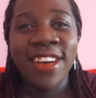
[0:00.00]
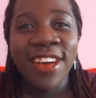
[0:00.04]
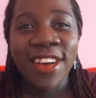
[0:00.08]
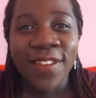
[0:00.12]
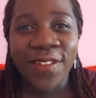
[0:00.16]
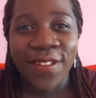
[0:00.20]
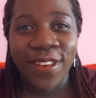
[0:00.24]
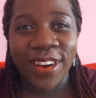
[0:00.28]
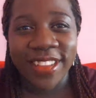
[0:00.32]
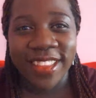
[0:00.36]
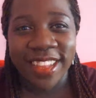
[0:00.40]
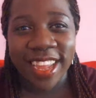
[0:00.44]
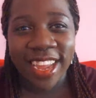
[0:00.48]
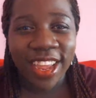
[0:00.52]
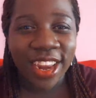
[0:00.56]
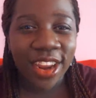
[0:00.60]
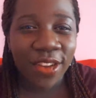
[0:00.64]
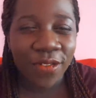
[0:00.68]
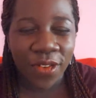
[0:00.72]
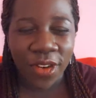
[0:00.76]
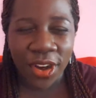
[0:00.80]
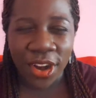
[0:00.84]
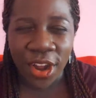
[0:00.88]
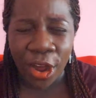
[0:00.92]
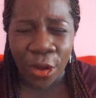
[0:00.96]
for a second I
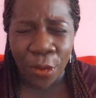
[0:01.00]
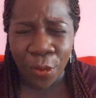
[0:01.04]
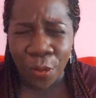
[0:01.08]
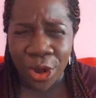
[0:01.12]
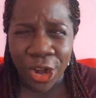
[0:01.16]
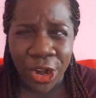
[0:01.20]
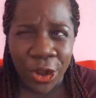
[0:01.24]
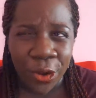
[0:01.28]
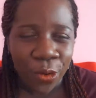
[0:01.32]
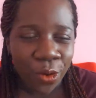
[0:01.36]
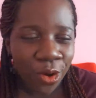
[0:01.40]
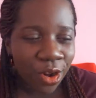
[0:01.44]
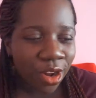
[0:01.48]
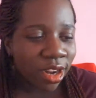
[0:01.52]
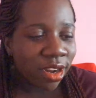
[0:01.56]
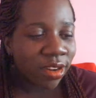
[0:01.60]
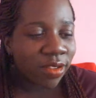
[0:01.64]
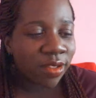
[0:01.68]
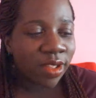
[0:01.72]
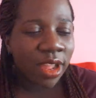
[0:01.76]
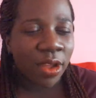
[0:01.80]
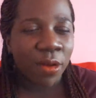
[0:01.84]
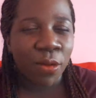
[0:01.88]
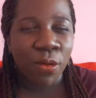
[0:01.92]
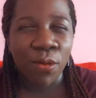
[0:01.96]
forgot what I ordered. I
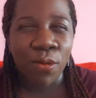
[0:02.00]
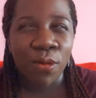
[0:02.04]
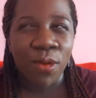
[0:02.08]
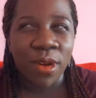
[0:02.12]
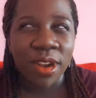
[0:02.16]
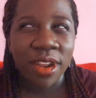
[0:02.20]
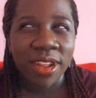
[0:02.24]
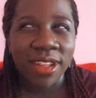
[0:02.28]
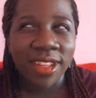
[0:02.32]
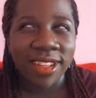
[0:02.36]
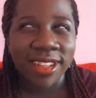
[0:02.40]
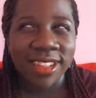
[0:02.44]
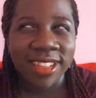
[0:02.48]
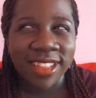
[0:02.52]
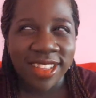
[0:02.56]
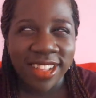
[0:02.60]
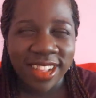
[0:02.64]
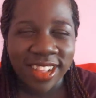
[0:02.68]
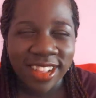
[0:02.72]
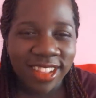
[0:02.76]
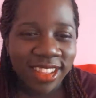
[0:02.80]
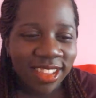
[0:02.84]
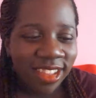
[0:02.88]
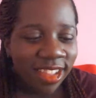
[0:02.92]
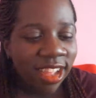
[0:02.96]
was like, what is
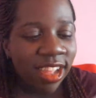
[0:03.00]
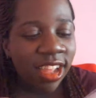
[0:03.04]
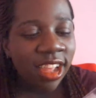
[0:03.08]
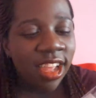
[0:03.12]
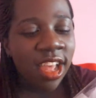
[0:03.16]
this?